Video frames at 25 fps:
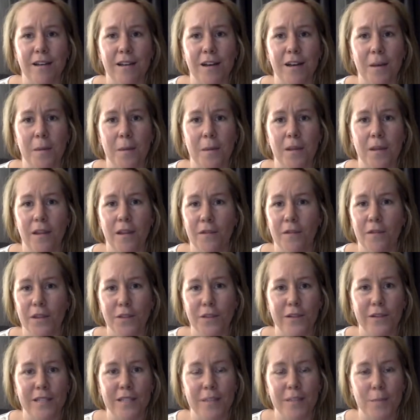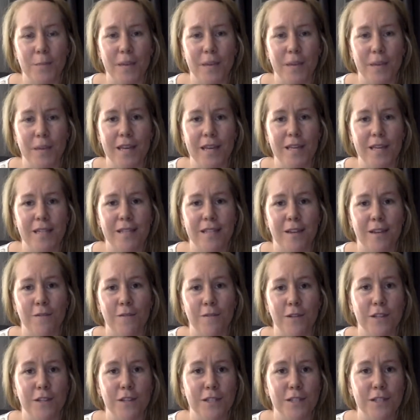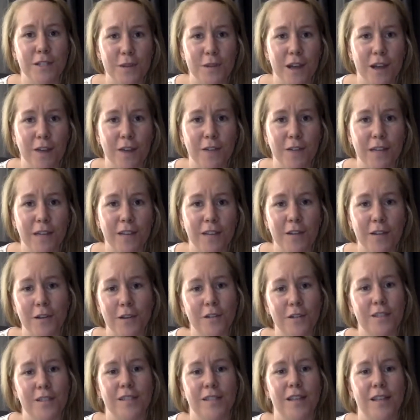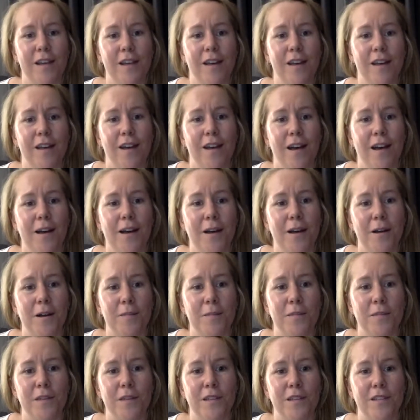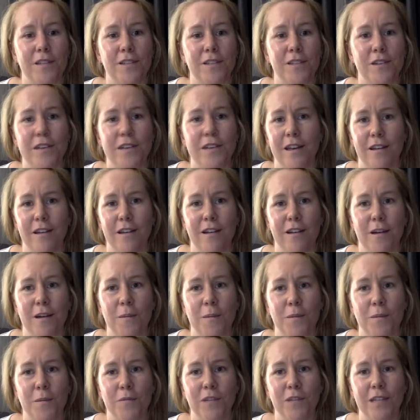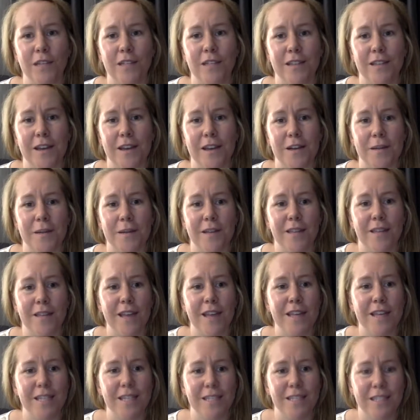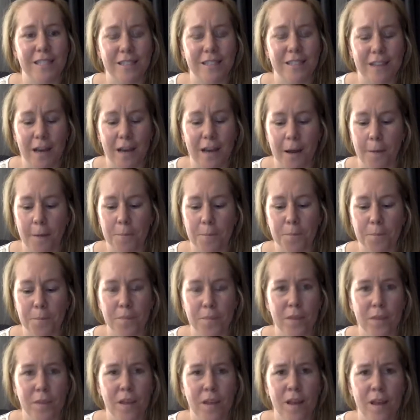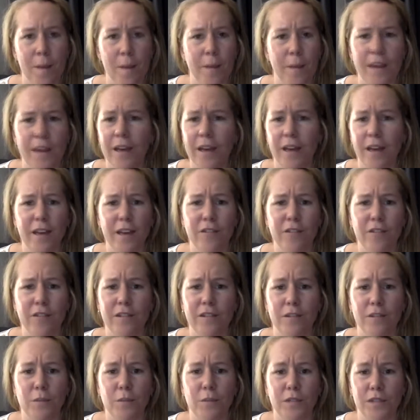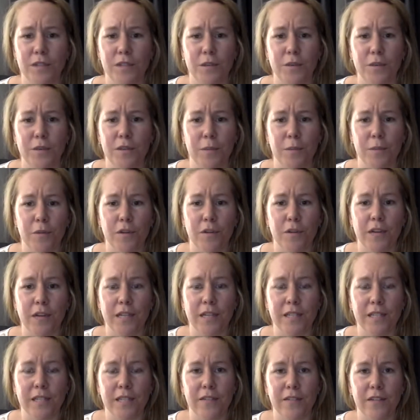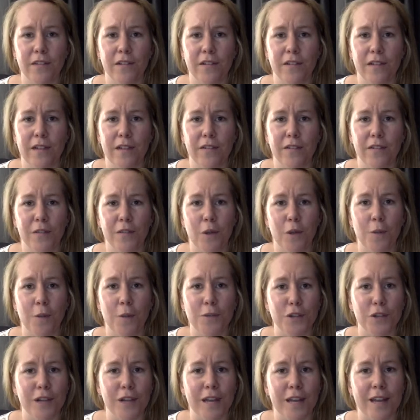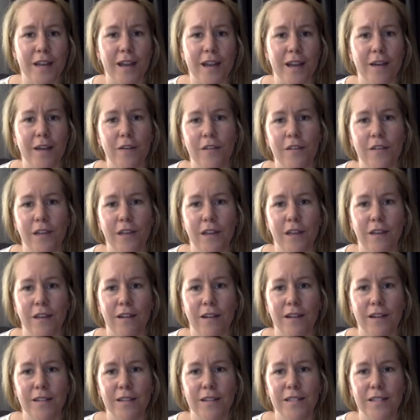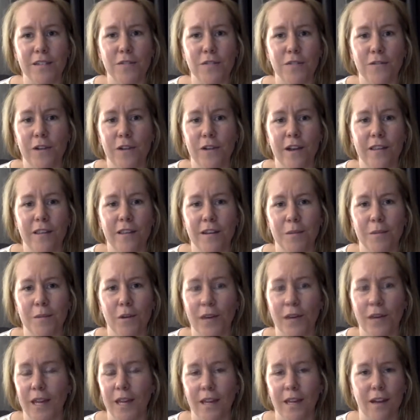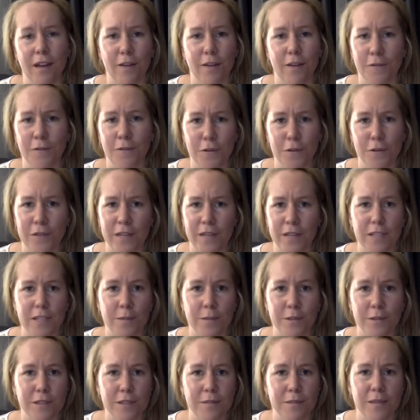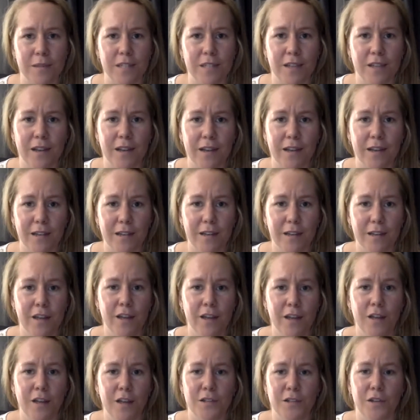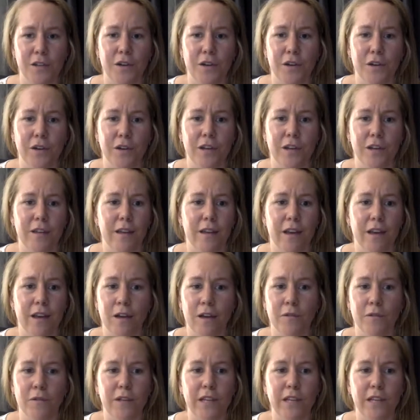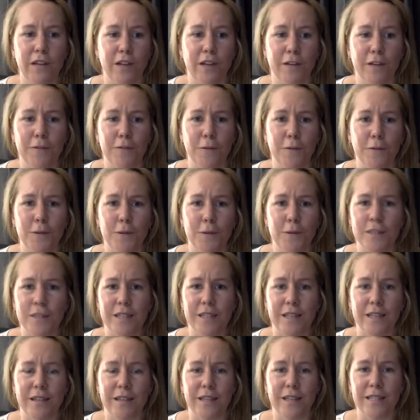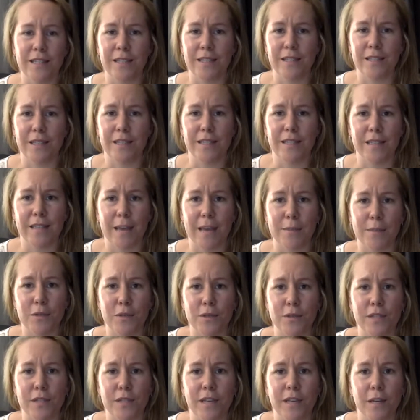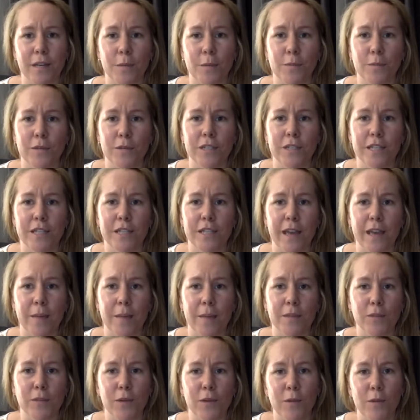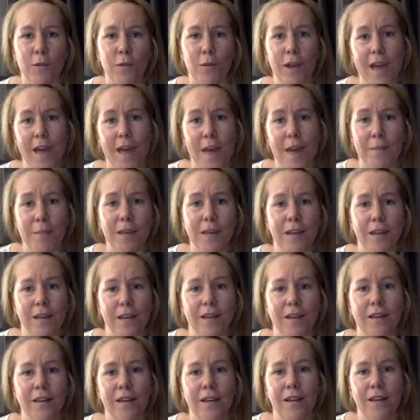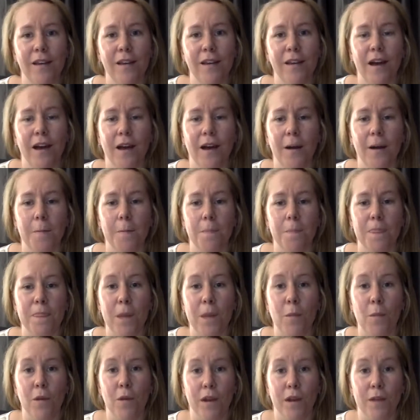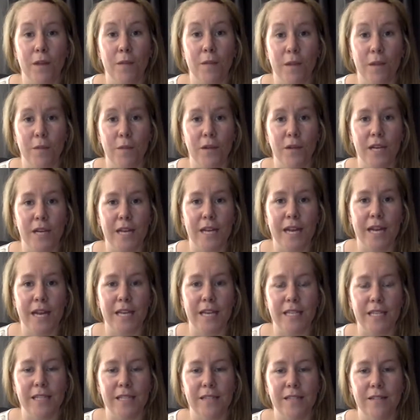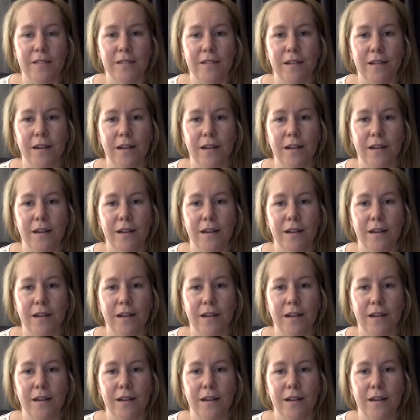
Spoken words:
I'm loving the recipes. I've lost 2.5 kilos. So yeah, I'm really excited about that. But yeah, even so with the product, even though I'm trying to eat healthy, I still find that I'm not getting enough fruit and vegetables in my diet. So yeah, really looking forward to that. These capsules are going to bridge the gap between what I am getting and what my body needs.